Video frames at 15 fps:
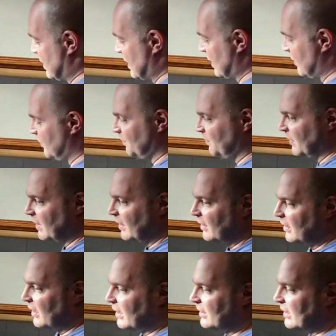it out.
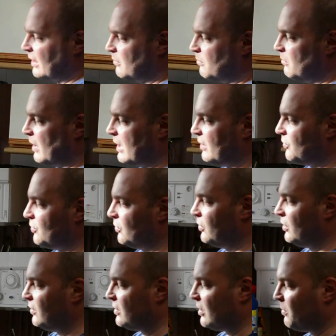And then make sure
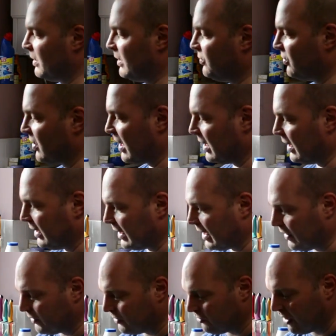you tip it gently
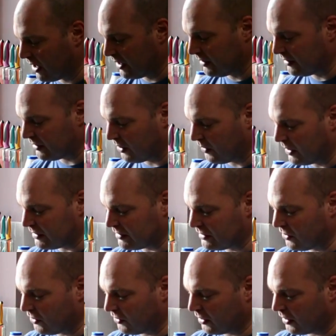down the drain so it's
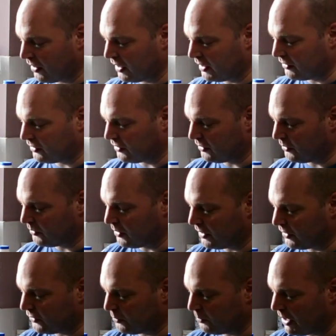not going
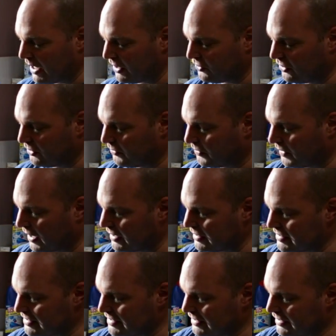to splash in your
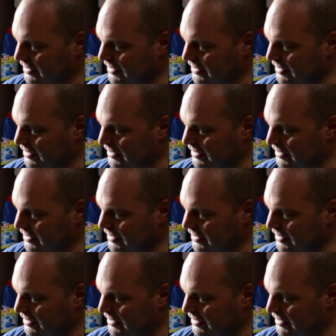face.